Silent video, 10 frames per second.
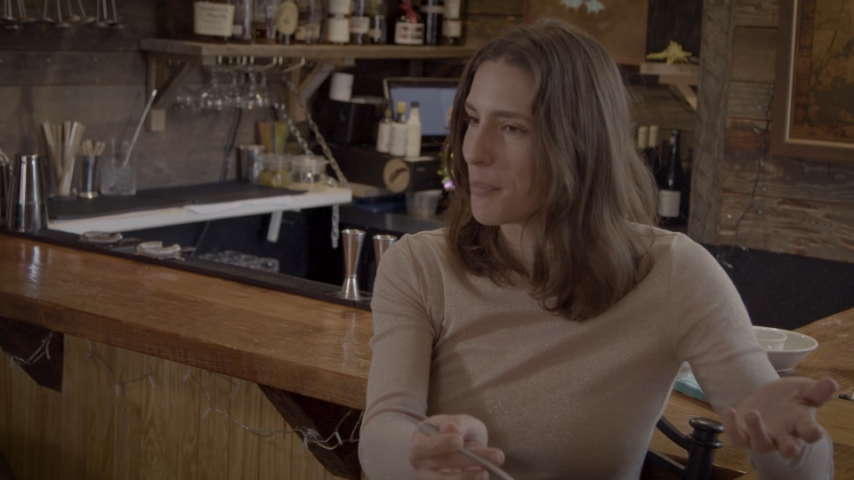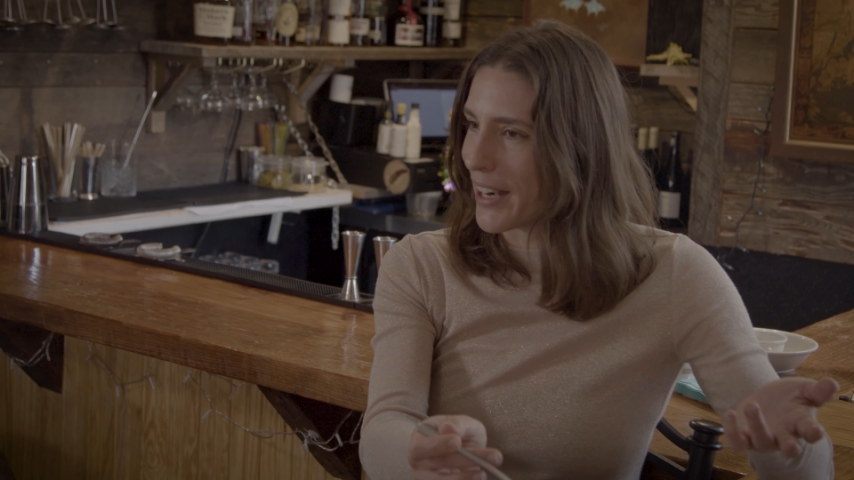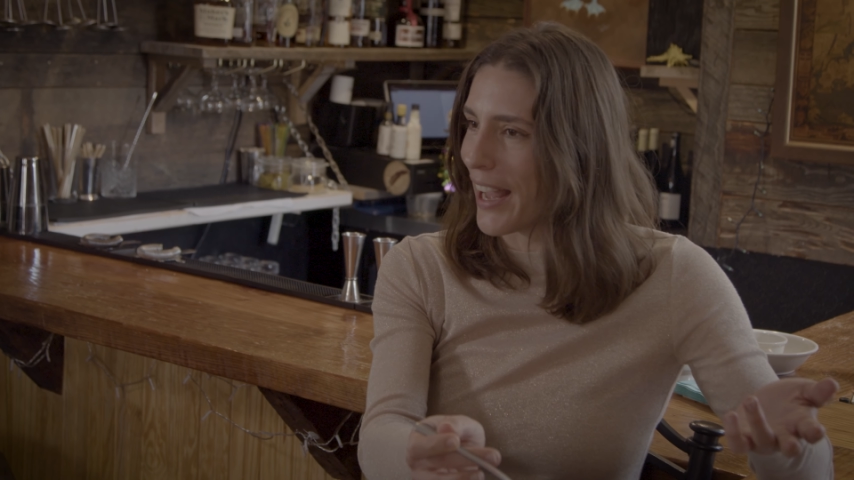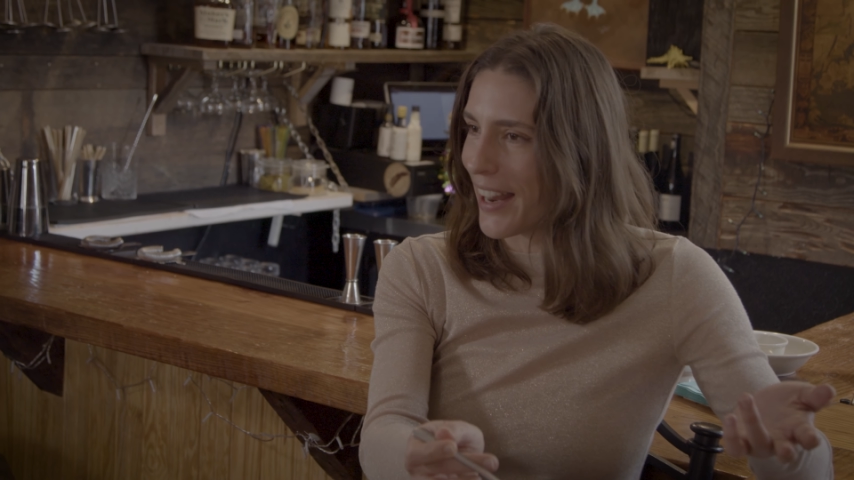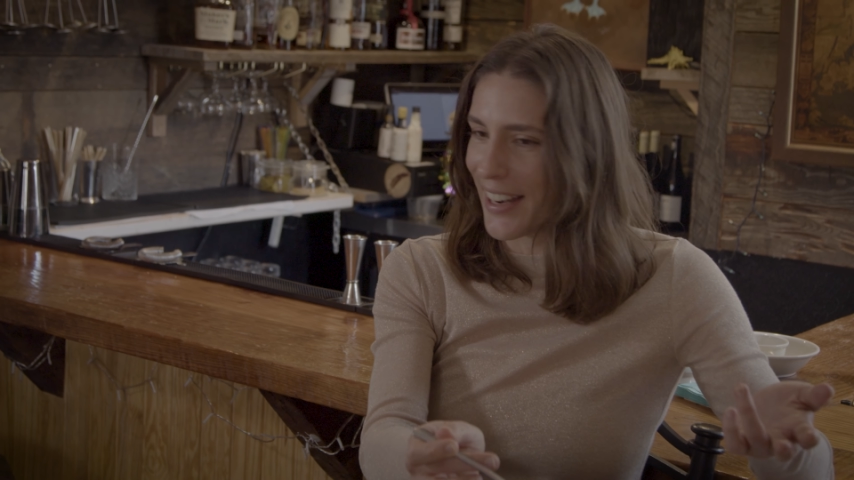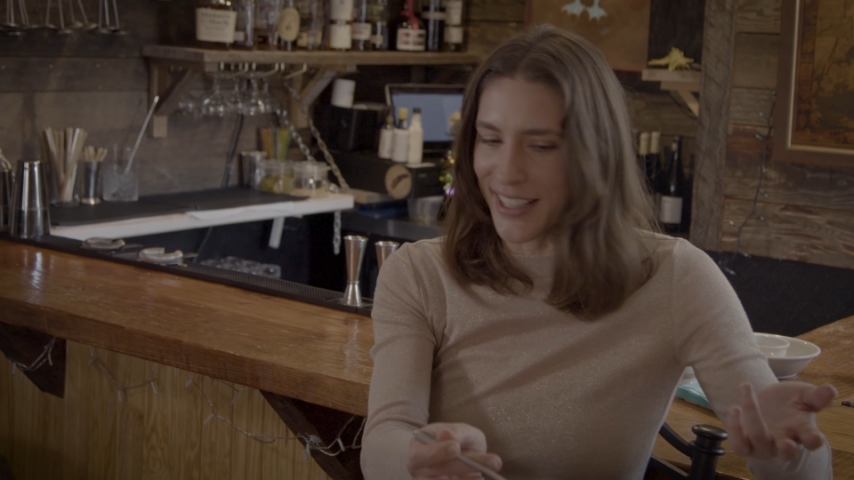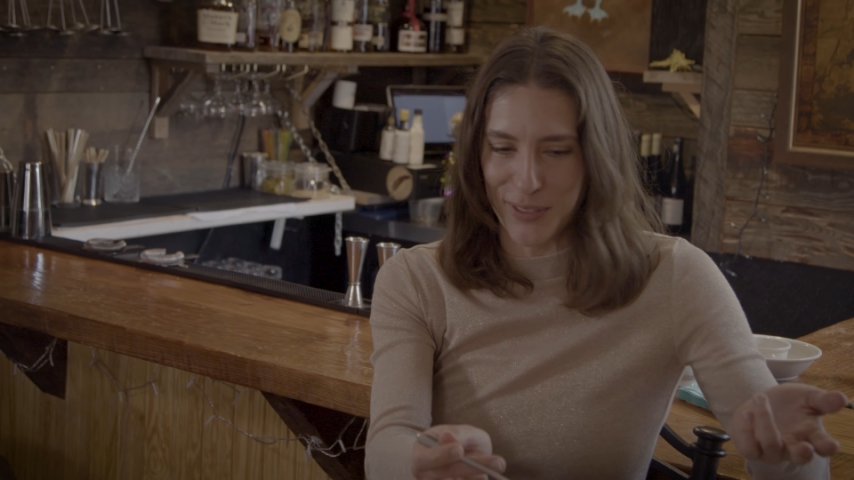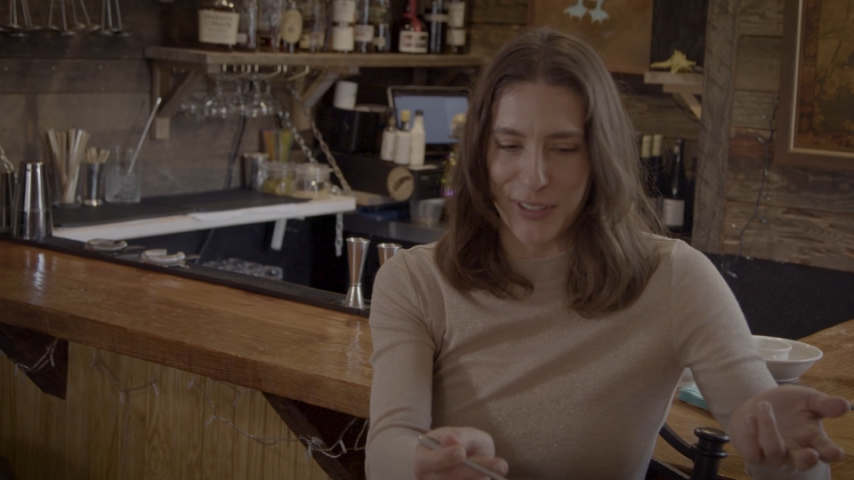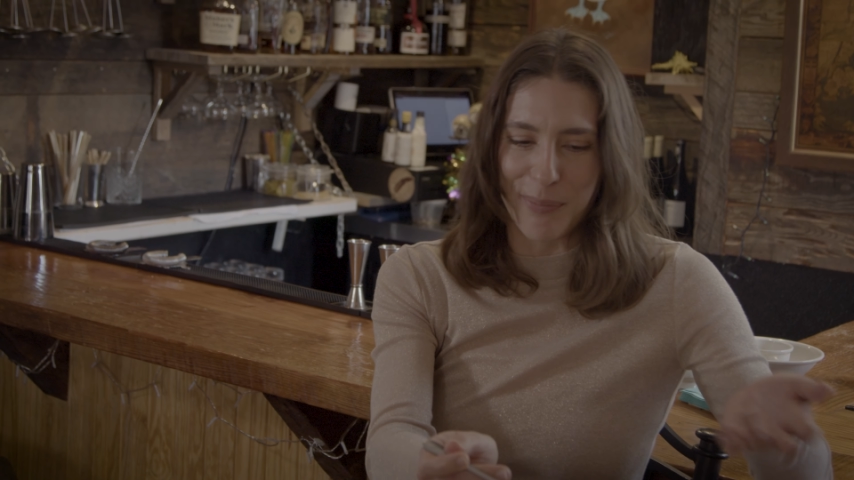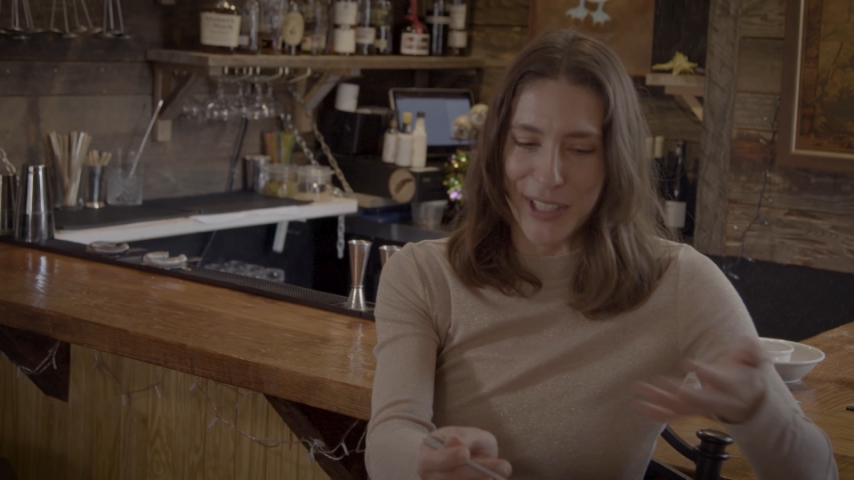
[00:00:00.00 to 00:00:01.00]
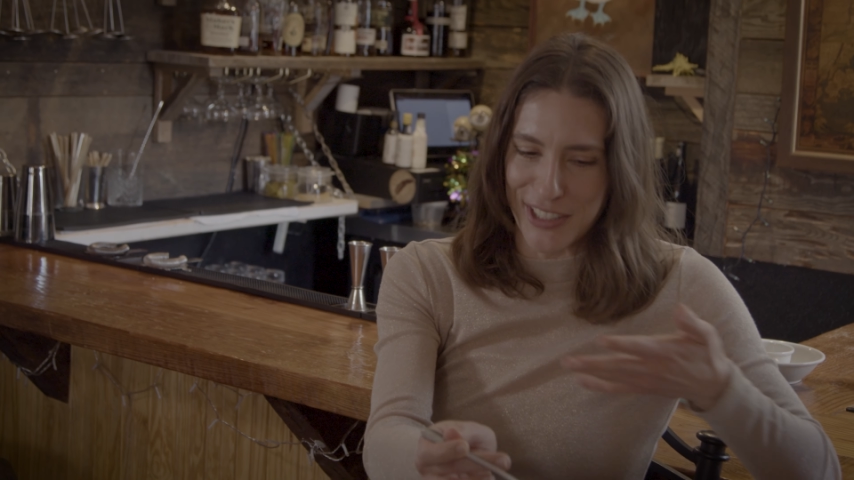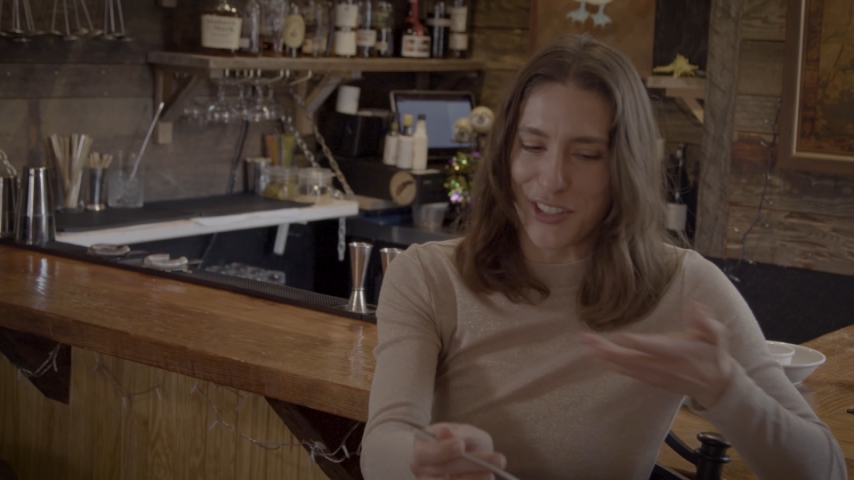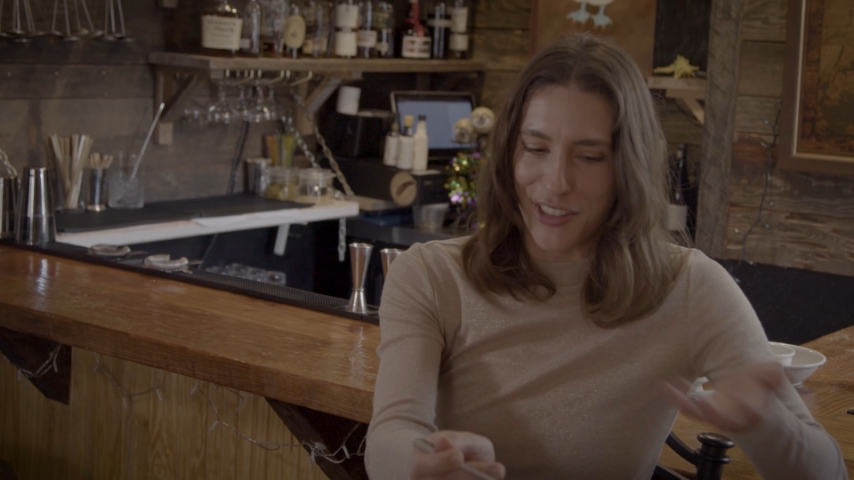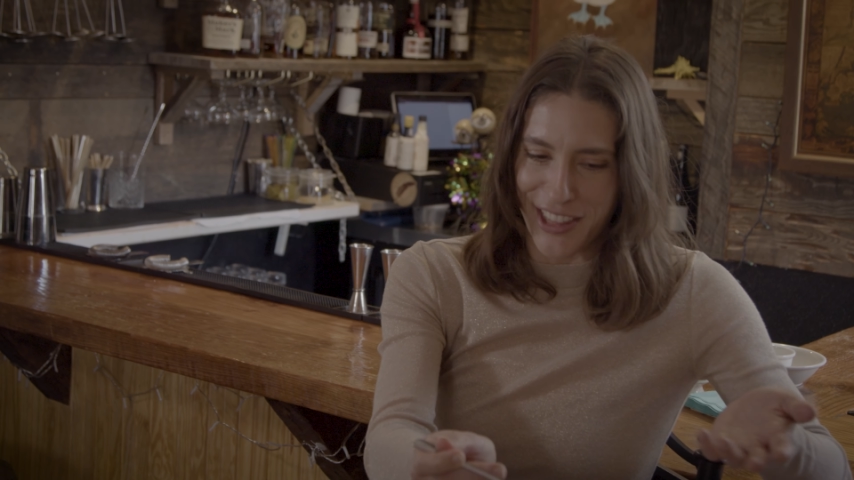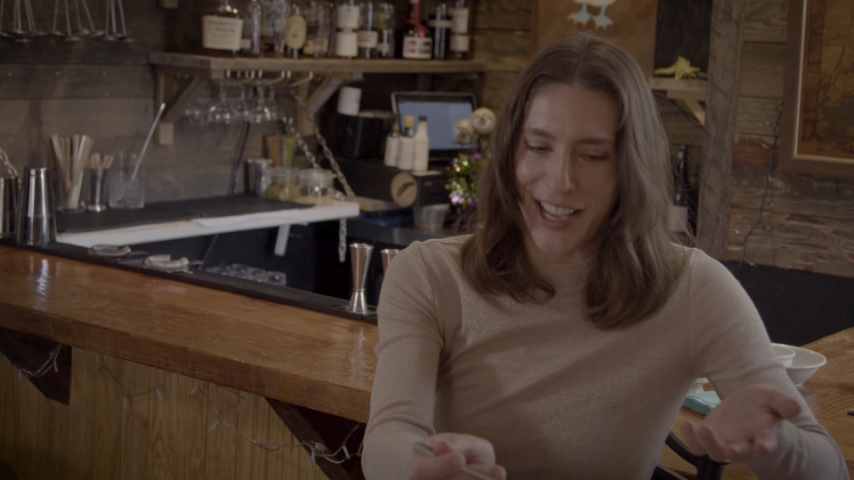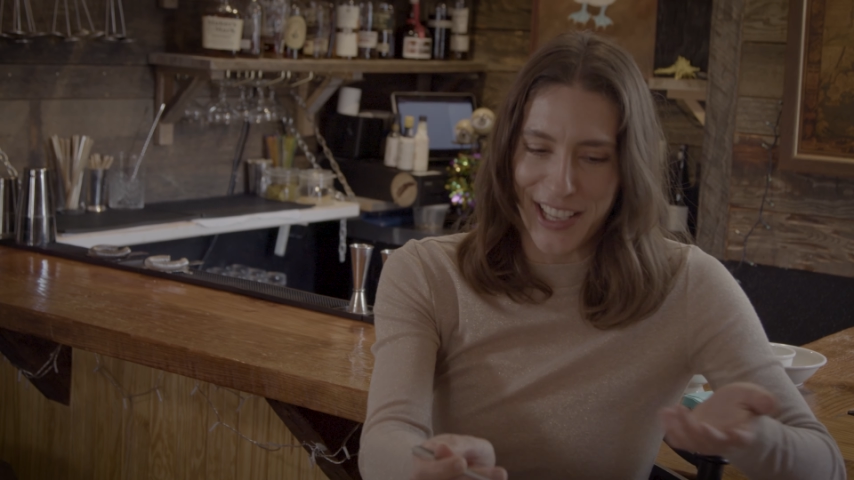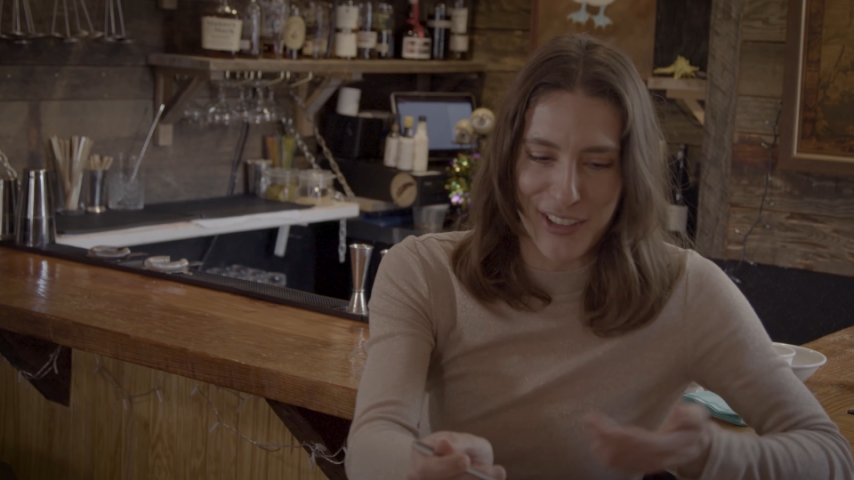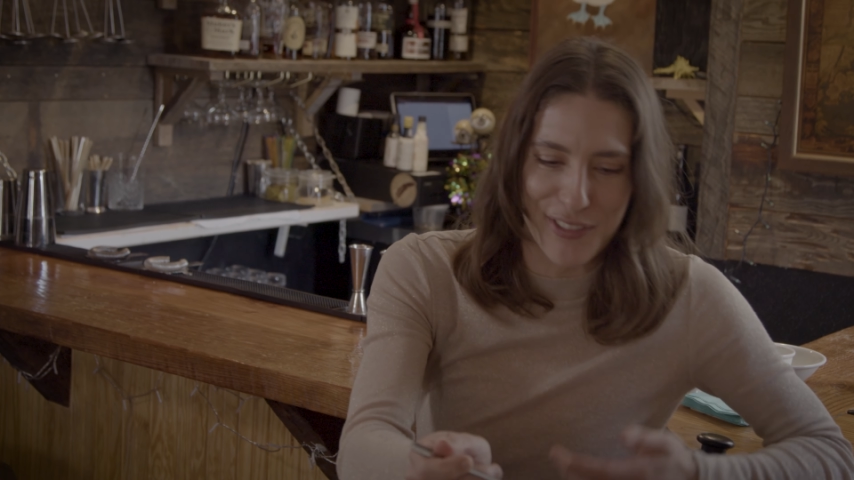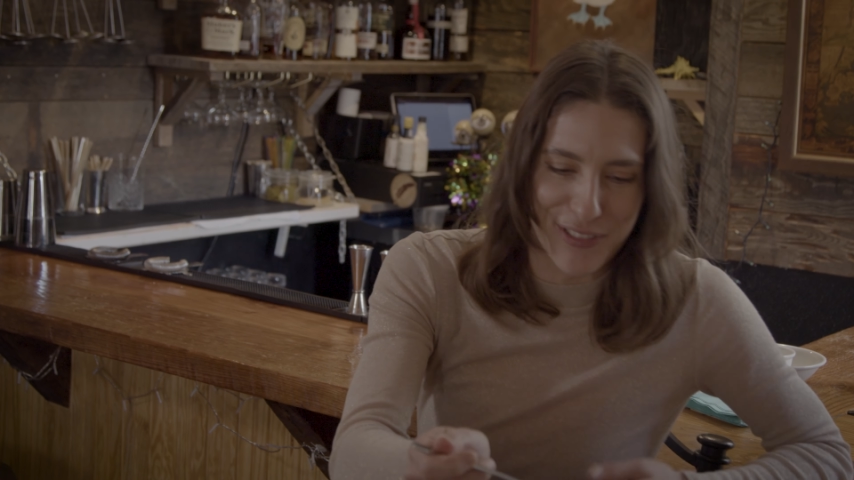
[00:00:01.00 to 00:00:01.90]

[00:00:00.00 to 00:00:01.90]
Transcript: bananas for me so thank you